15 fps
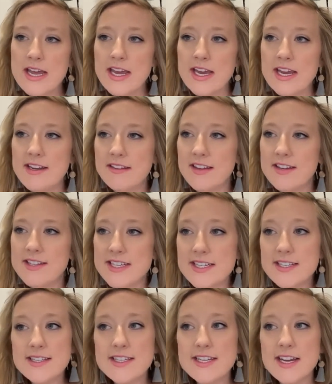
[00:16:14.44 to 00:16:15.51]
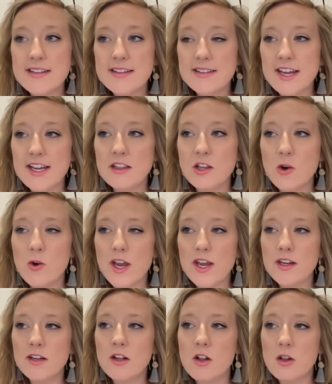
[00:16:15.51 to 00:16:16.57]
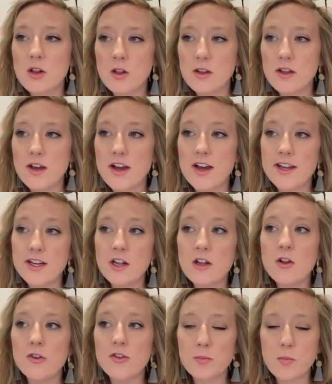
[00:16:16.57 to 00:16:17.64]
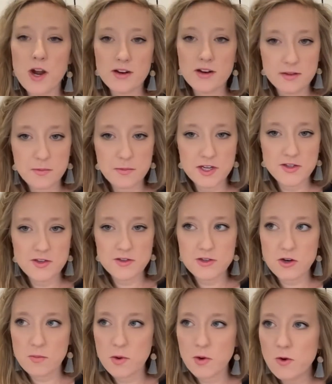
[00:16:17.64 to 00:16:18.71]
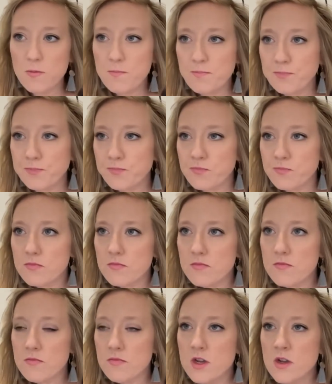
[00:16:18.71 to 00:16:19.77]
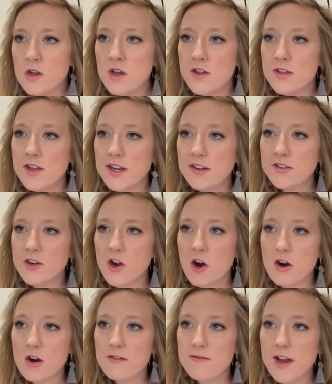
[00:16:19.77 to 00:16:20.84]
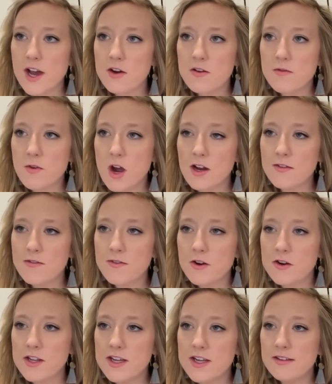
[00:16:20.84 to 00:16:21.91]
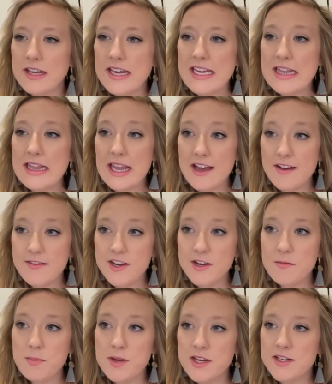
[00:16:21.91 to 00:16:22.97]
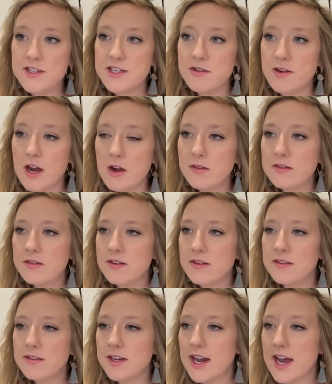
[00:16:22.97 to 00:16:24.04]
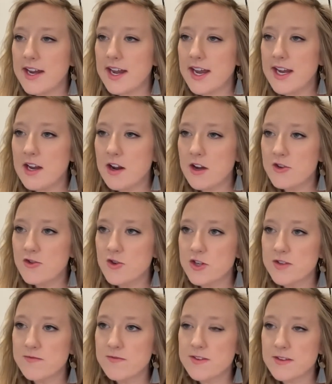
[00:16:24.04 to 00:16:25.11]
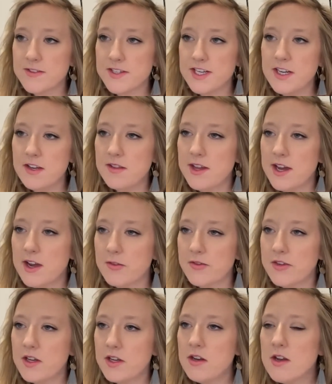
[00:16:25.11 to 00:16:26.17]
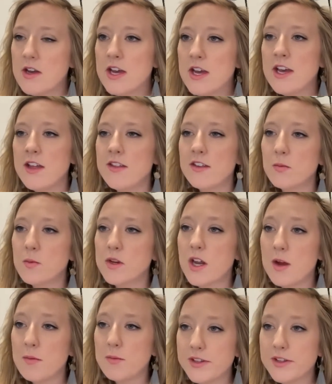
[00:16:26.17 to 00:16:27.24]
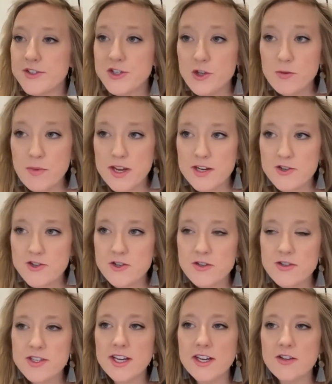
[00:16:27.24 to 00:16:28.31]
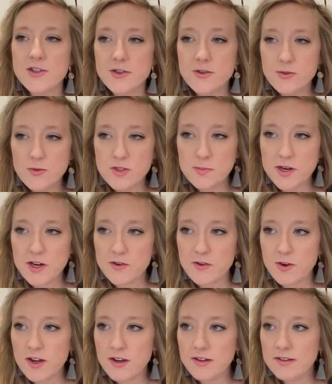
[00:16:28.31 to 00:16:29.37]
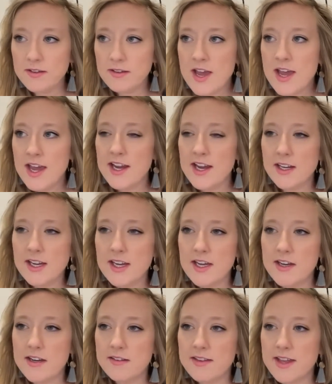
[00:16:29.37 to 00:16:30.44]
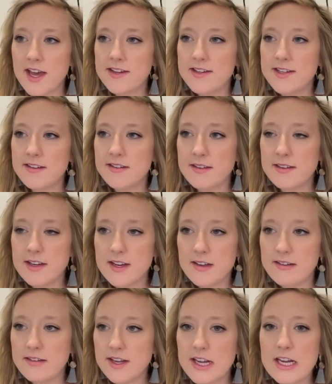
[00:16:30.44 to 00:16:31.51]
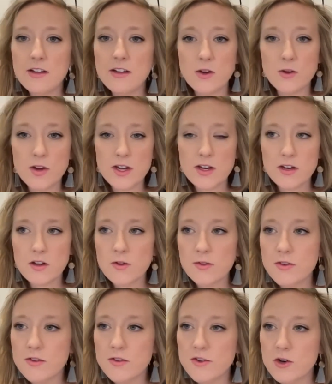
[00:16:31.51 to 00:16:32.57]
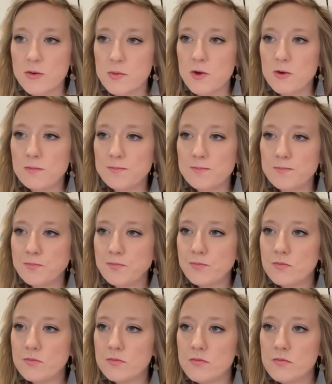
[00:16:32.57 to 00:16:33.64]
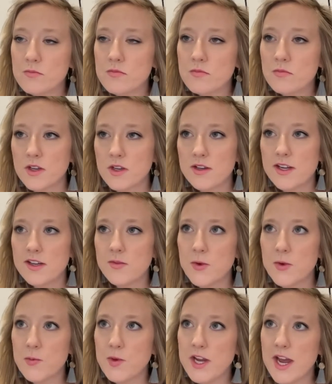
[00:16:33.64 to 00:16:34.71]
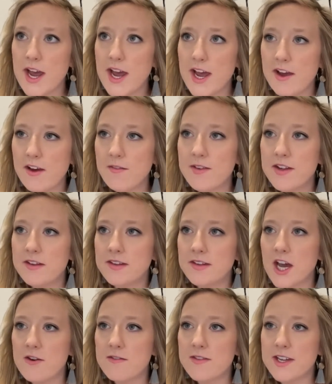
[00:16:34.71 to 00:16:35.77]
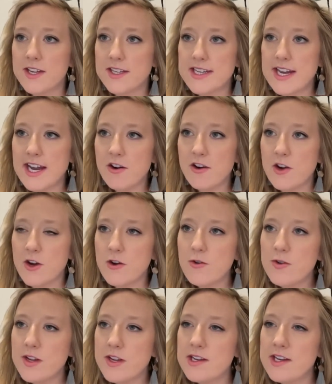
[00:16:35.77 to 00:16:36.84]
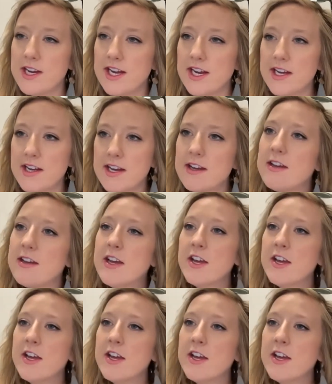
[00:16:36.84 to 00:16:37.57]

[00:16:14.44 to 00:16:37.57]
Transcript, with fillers: and is a dense CSA located uh, in close proximity to the terminal. The next carve out of Rockford is 11 P&D routes listed at 815,000. This one comes with two managers and two spare trucks. And again, is that dense CSA located close to the terminal. Next one we have is out of Terre Haute, Indiana.